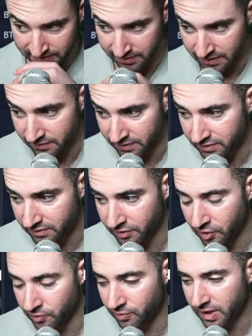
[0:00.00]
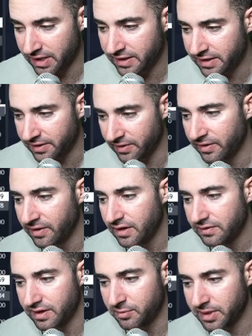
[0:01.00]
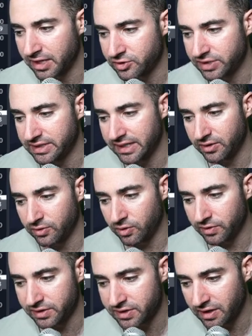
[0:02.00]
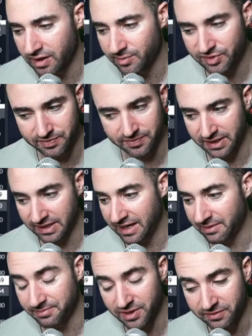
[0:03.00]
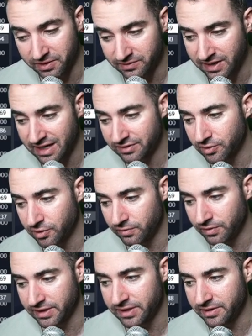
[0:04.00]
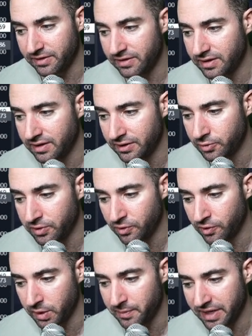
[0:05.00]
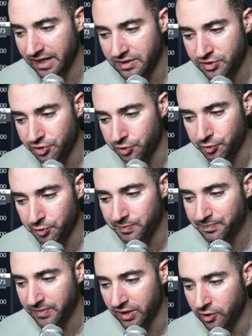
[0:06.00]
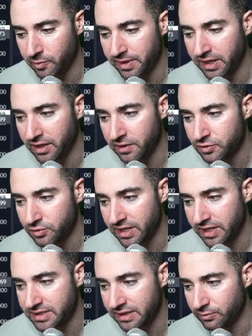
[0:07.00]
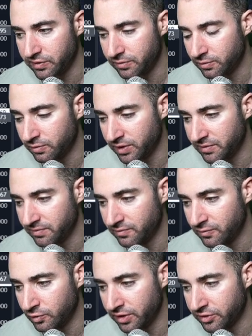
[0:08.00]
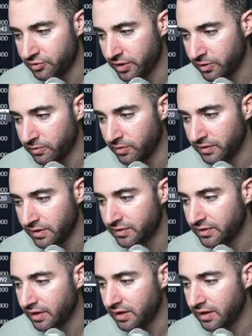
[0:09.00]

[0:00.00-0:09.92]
in this zone right here, that's been actually getting all the tops again of the last over a year, going all the way back to, you know, beginning of 2018. We've really struggled along this